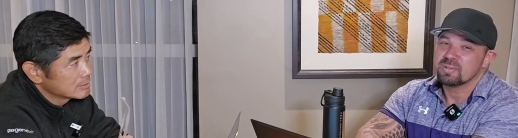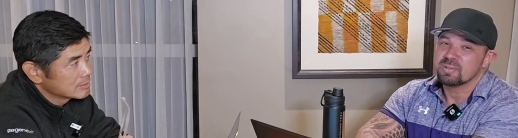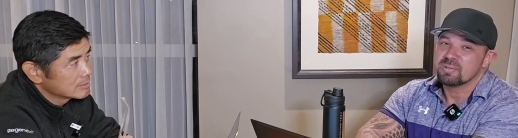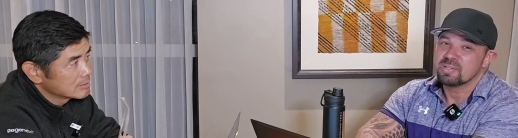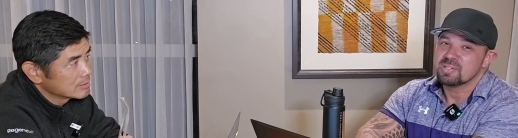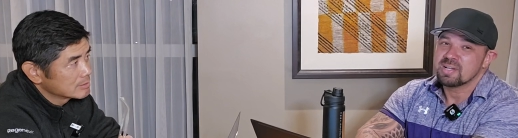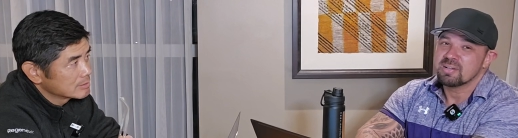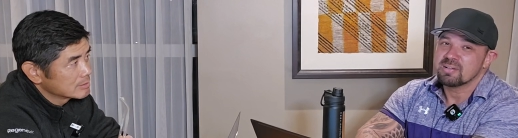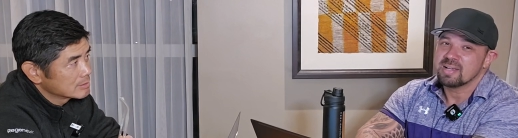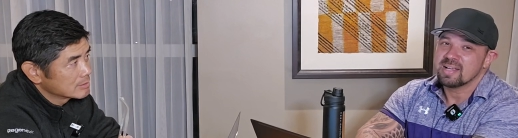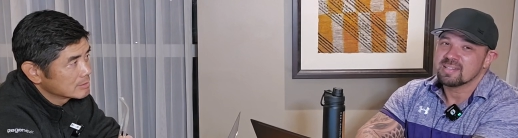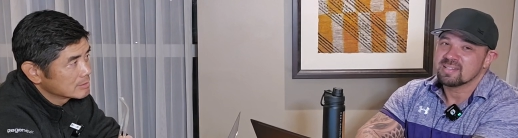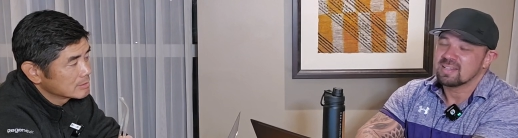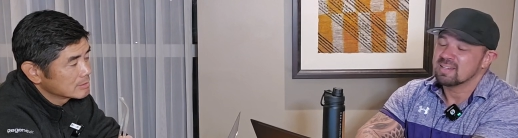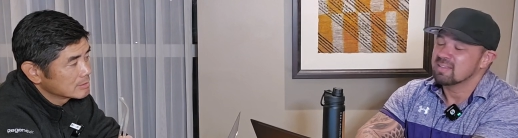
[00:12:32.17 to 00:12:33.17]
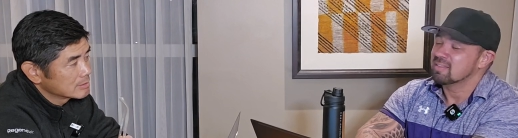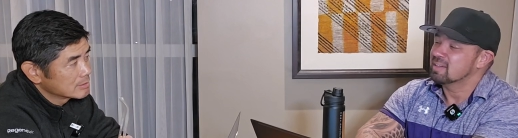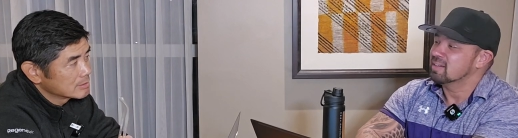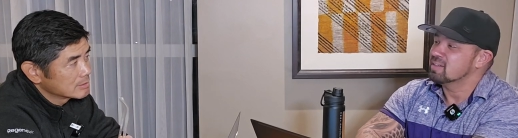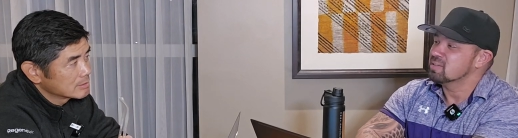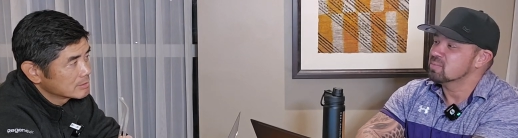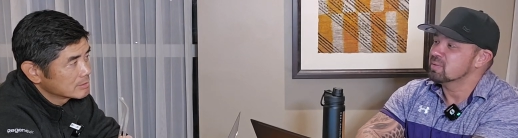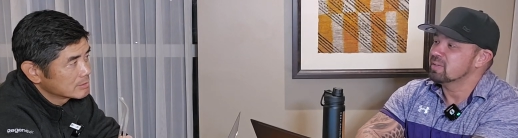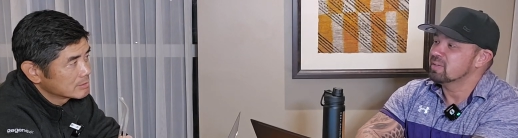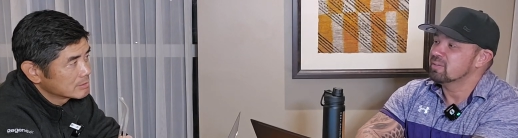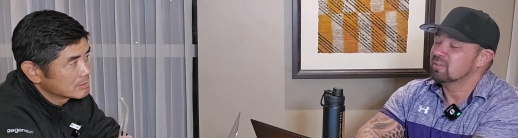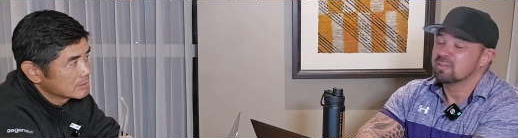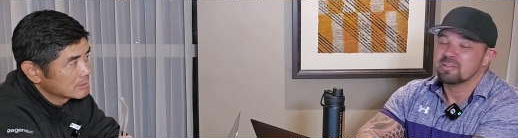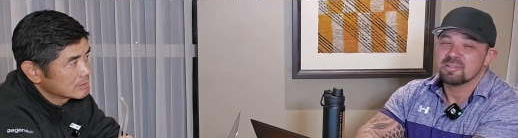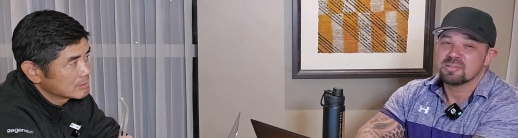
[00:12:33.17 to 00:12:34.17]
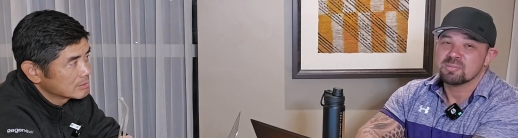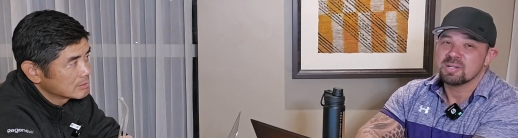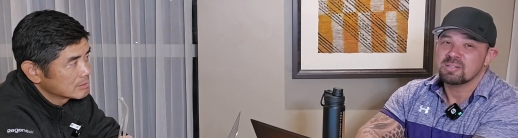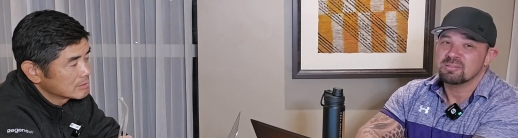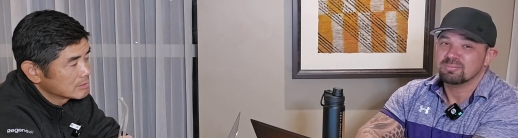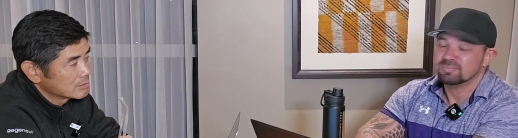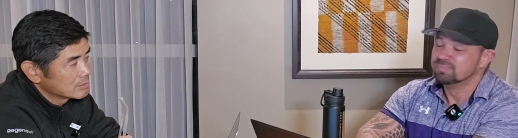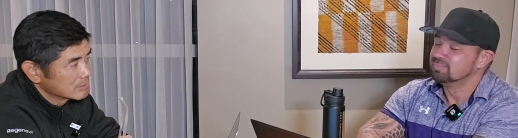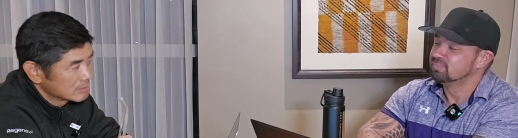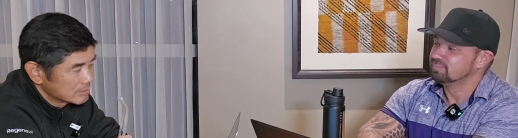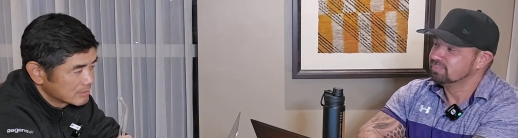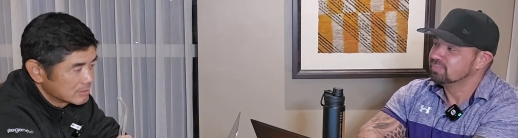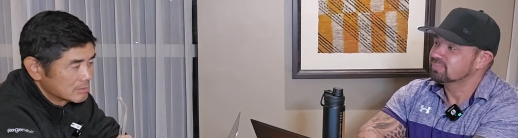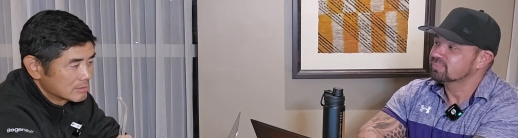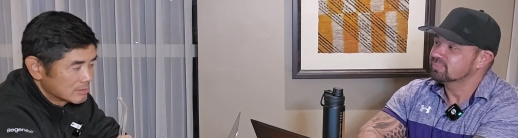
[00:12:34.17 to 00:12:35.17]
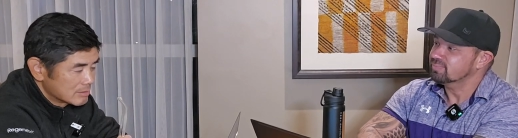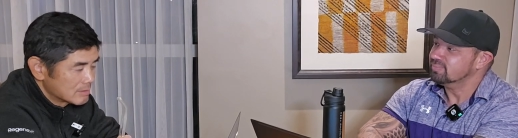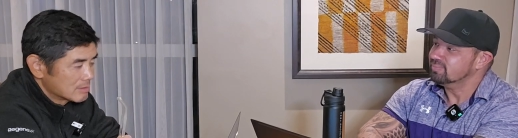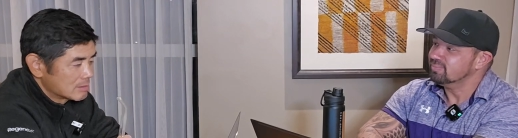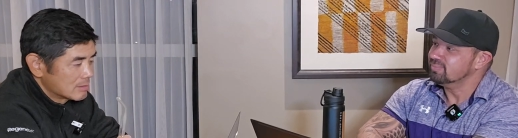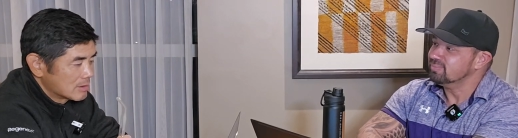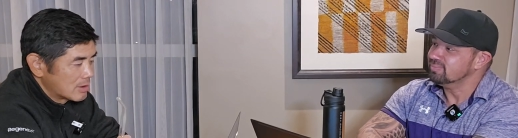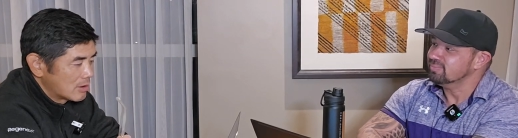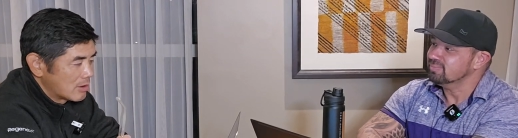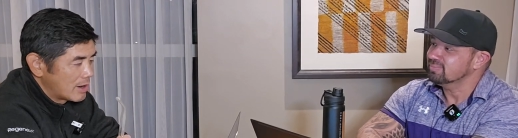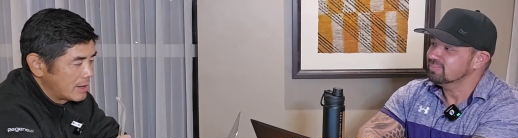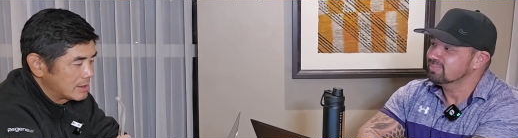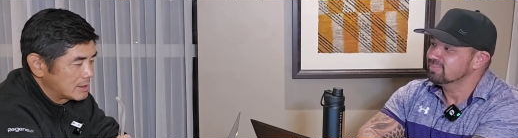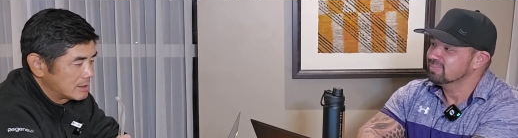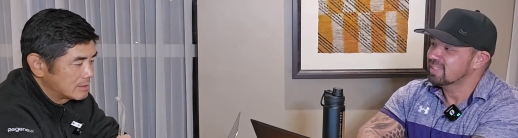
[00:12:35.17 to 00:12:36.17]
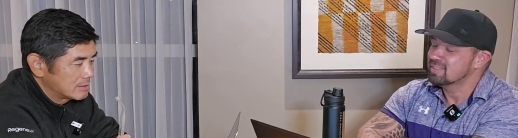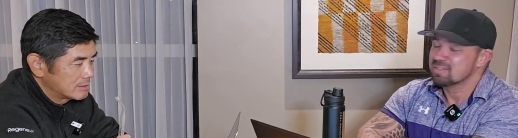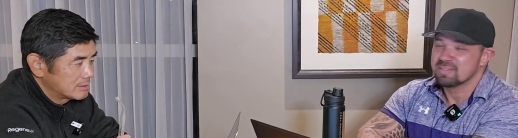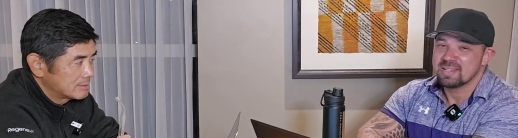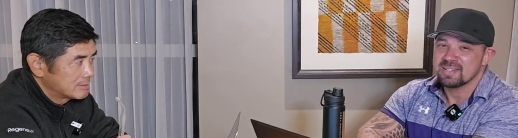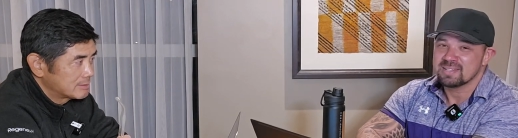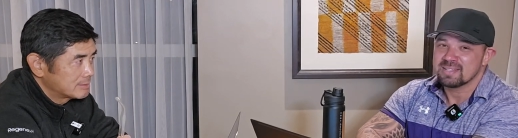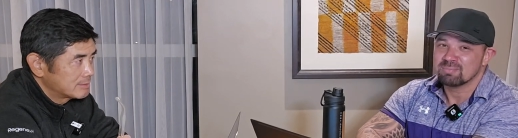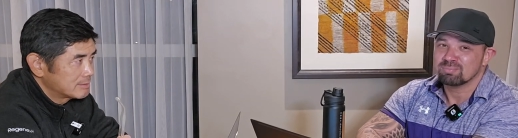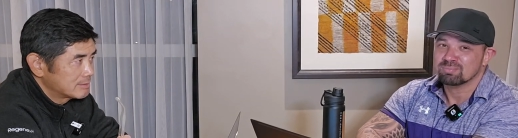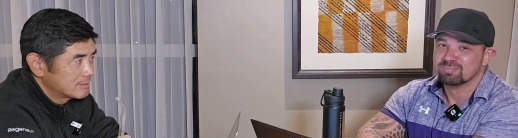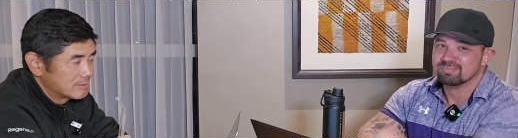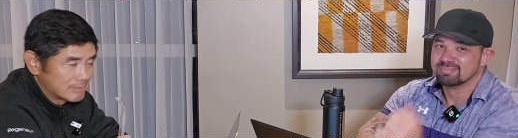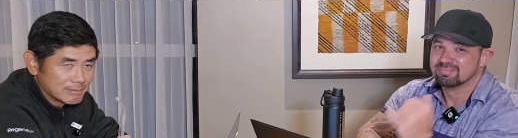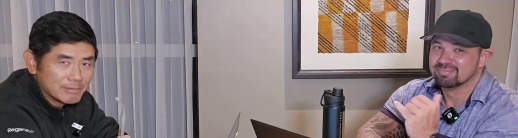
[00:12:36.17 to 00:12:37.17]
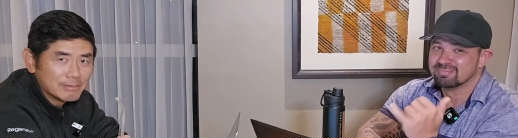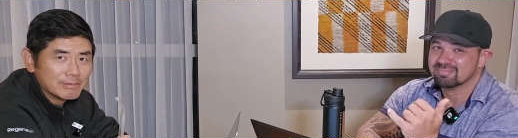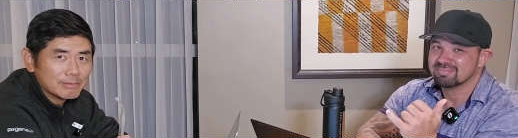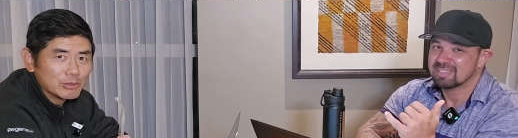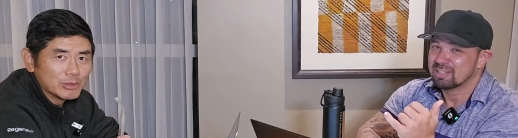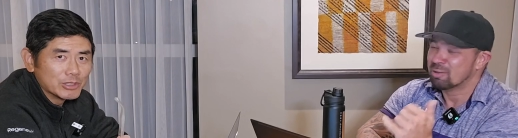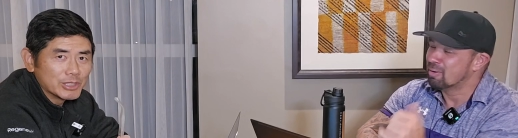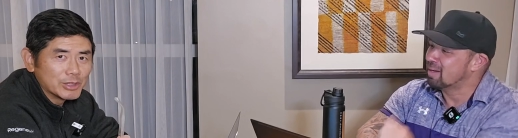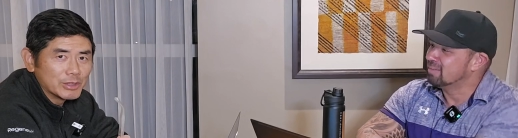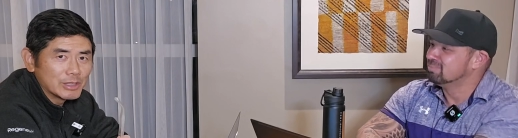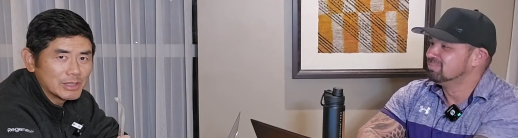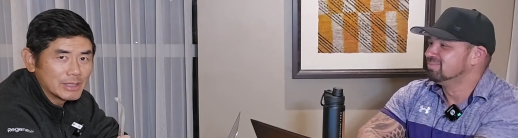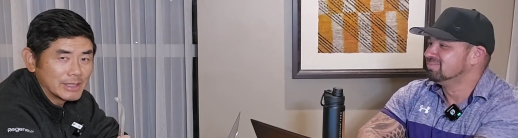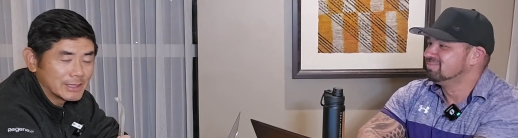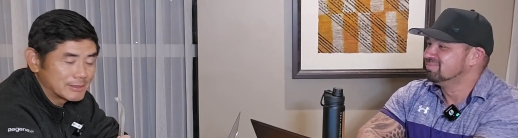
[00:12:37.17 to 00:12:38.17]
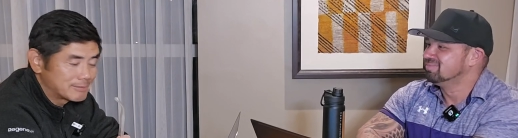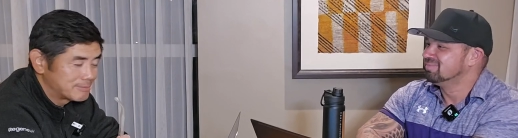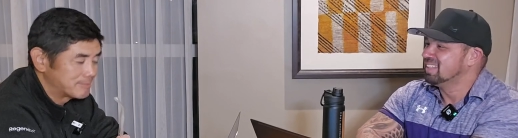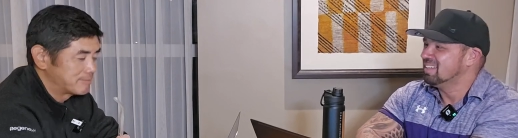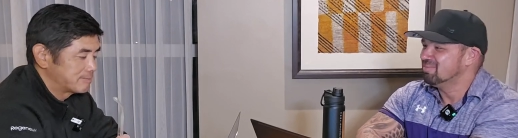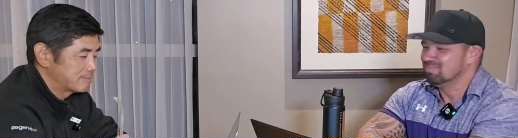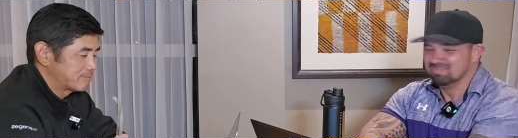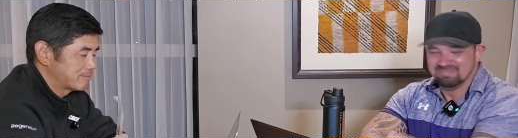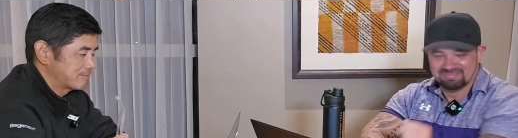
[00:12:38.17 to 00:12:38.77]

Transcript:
Speaker 1: to reach out, ask anything, because we're here to learn as well.
Speaker 2: All right. Until next time. Aloha. See you in the clinic. Yep.